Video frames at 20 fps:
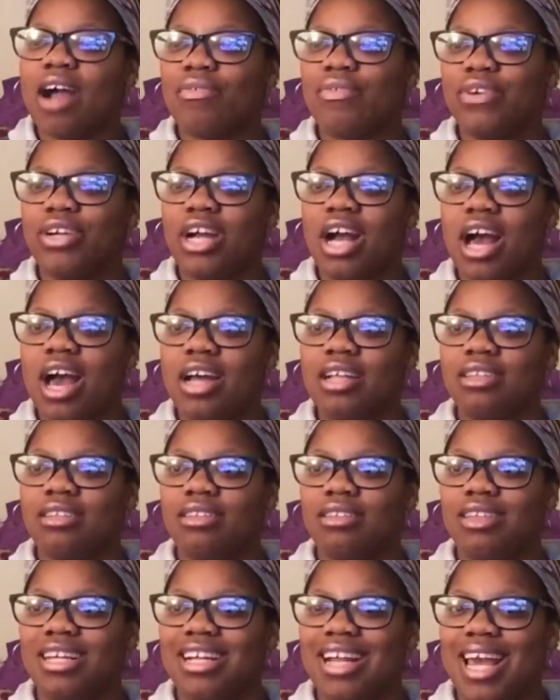forgot
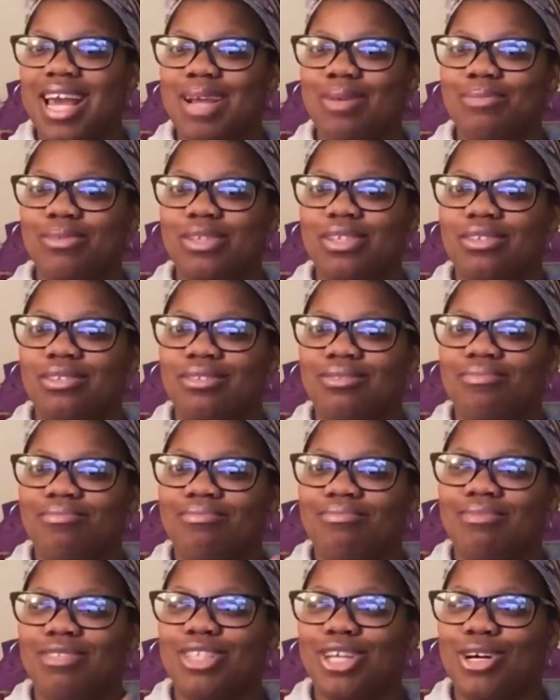their names.
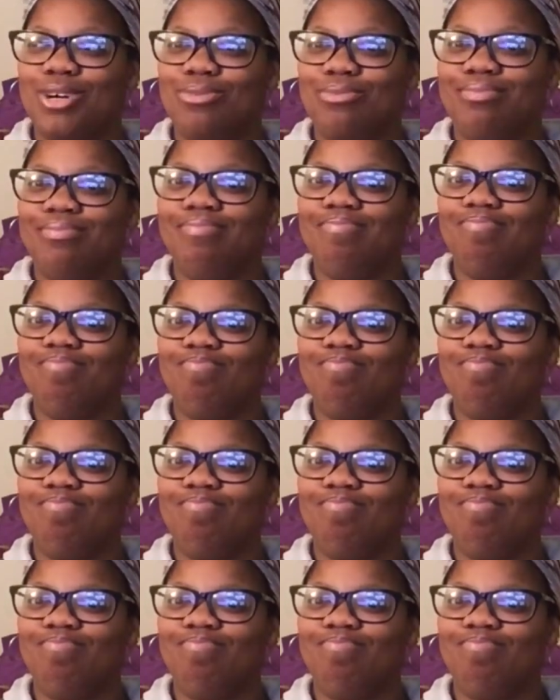So